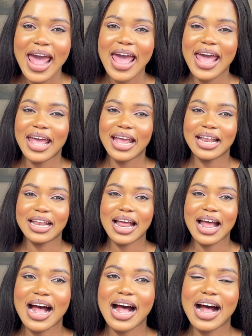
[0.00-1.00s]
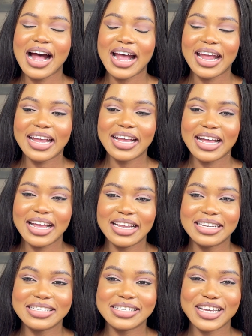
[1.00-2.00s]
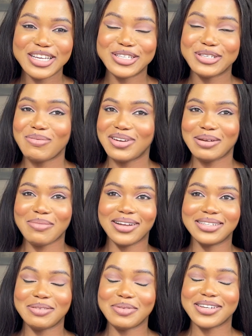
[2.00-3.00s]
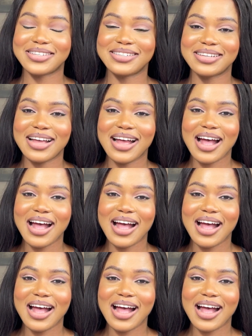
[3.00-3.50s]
and I can say so much about it because